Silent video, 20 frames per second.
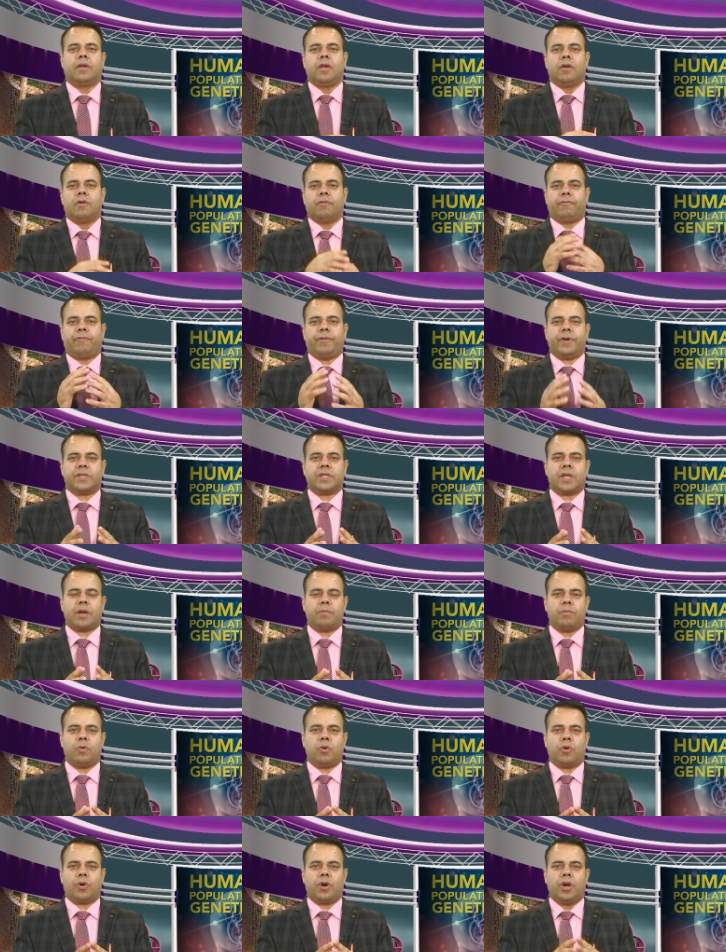
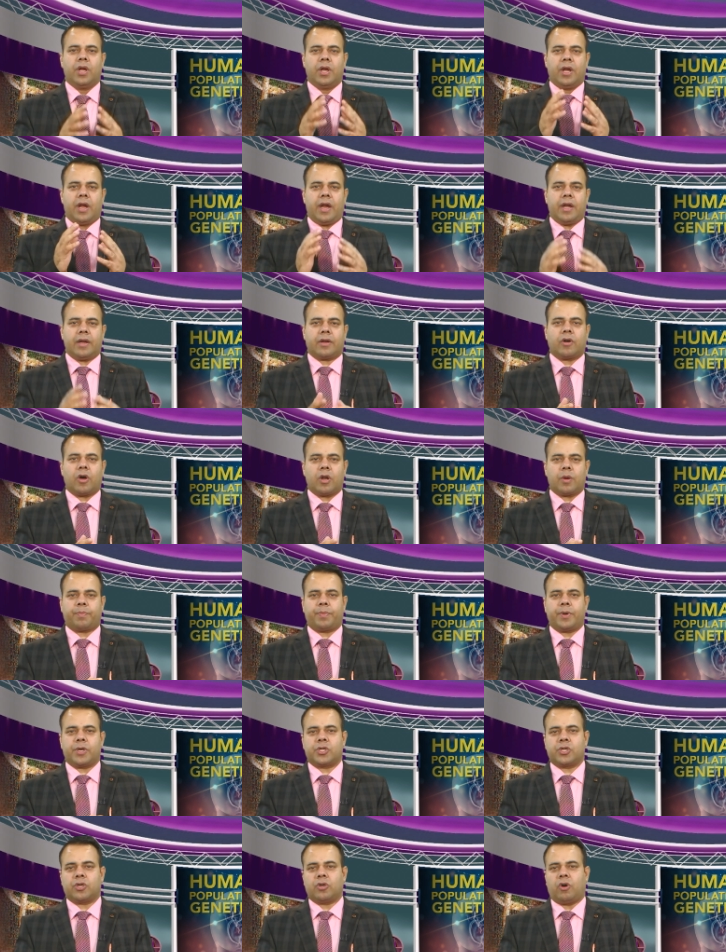Furthermore,
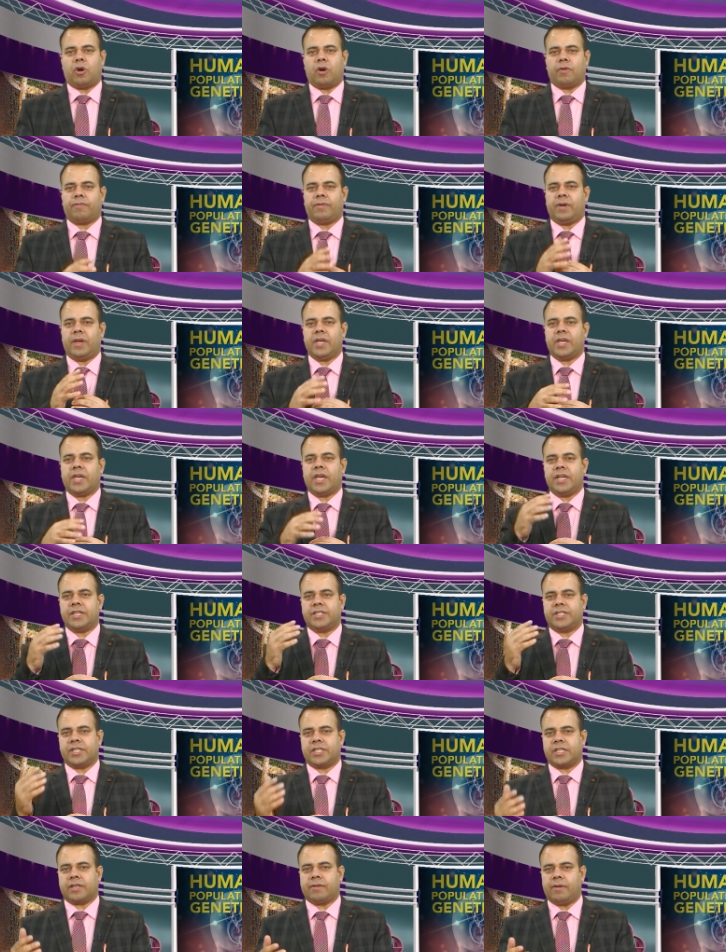incorporation of linkage
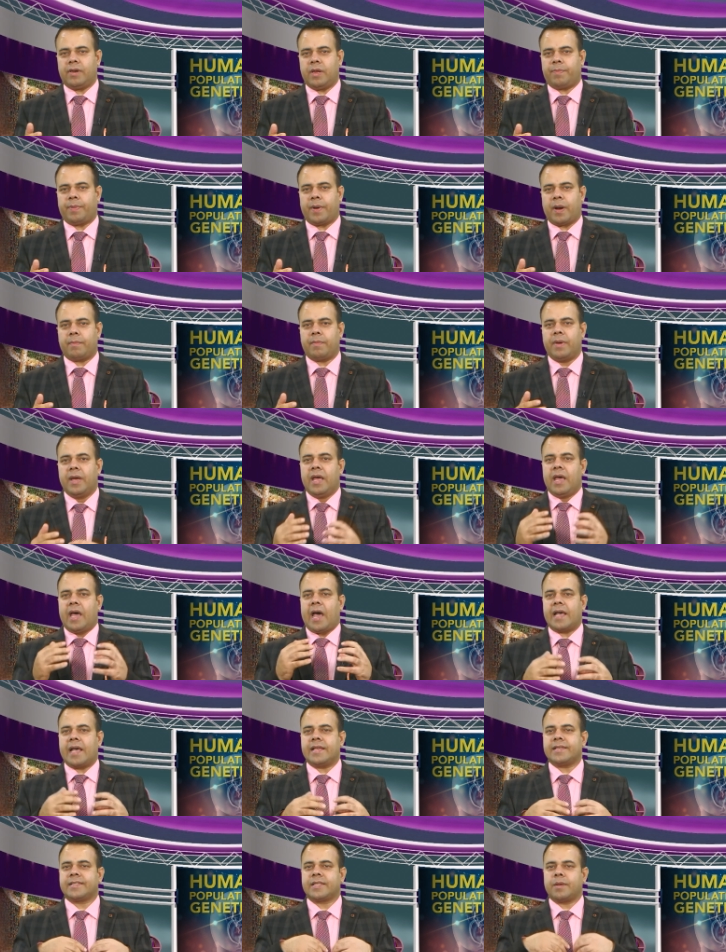disequilibrium
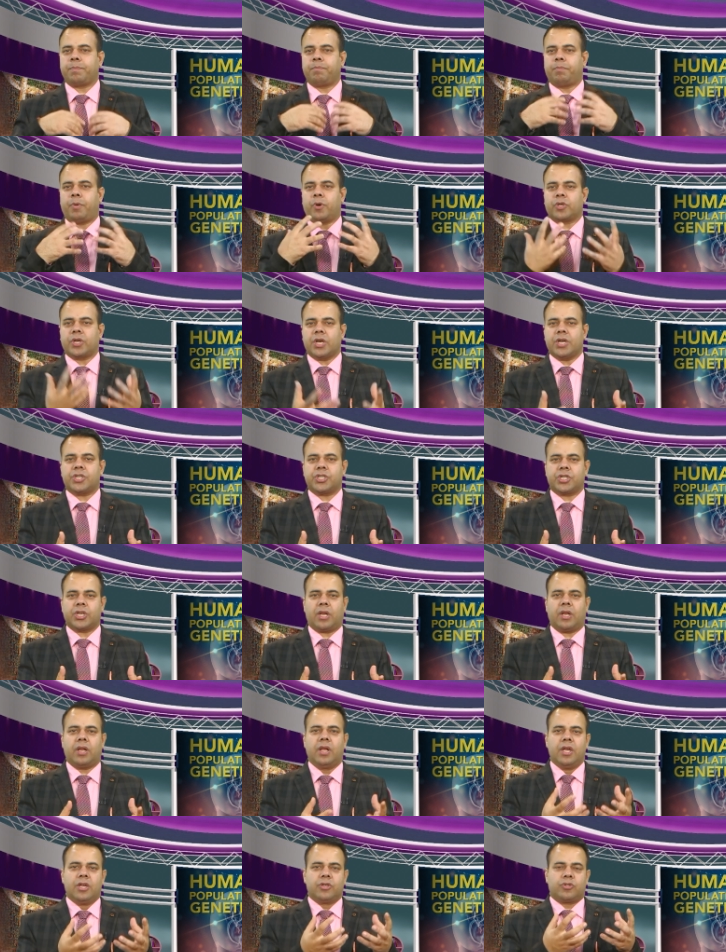has the
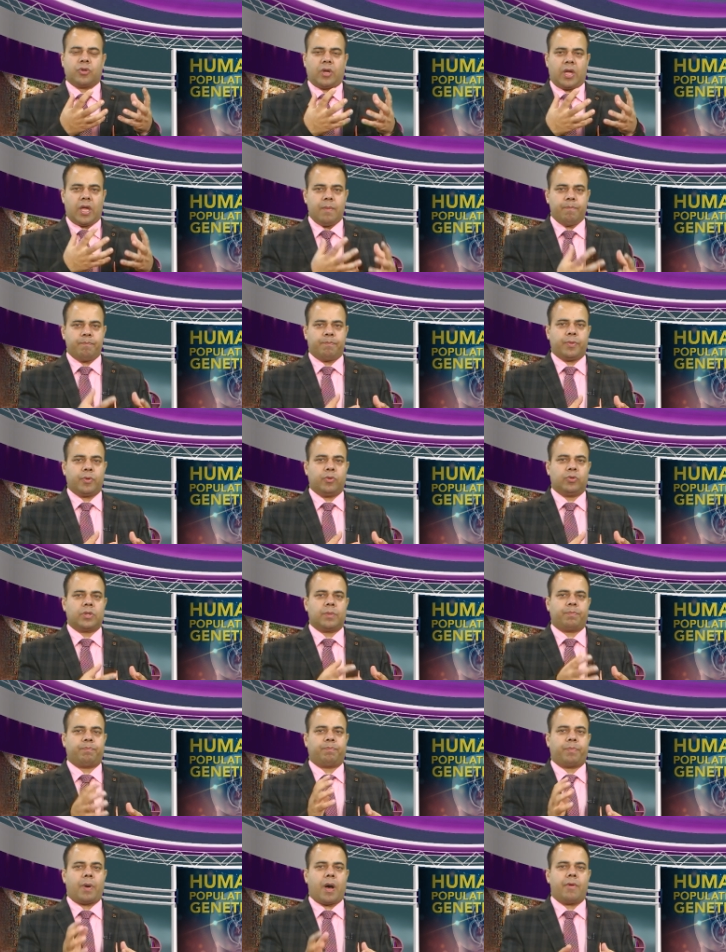potential to improve the
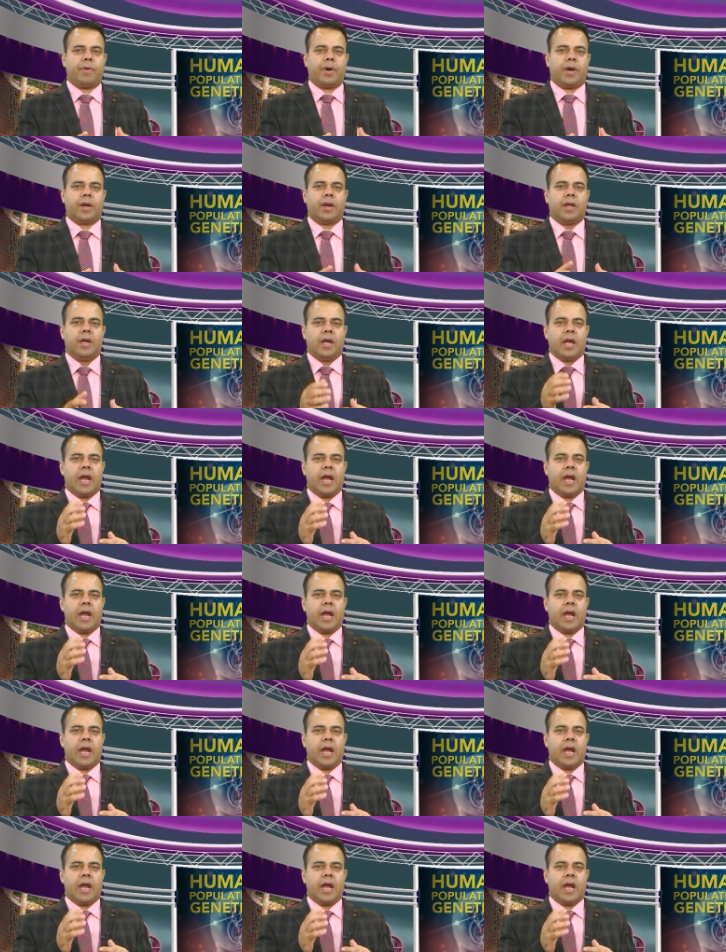power